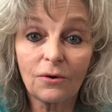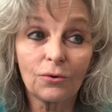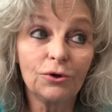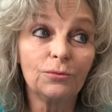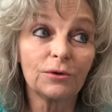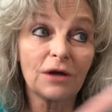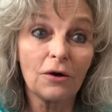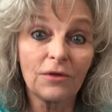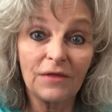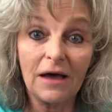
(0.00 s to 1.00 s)
or you would
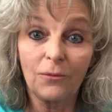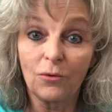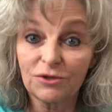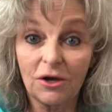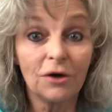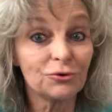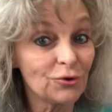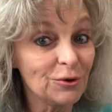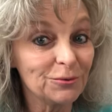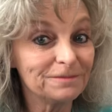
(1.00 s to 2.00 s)
know that that was
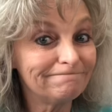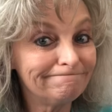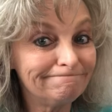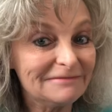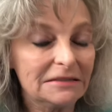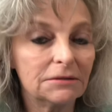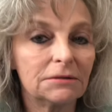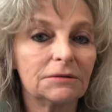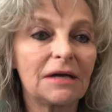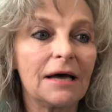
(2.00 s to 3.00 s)
untrue.
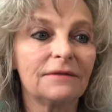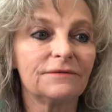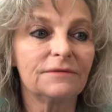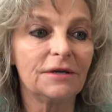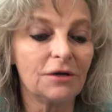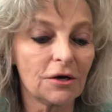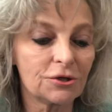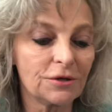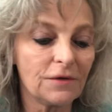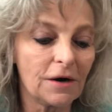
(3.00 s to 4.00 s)
Kind of
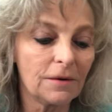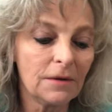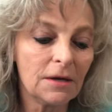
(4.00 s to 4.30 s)
deduction there.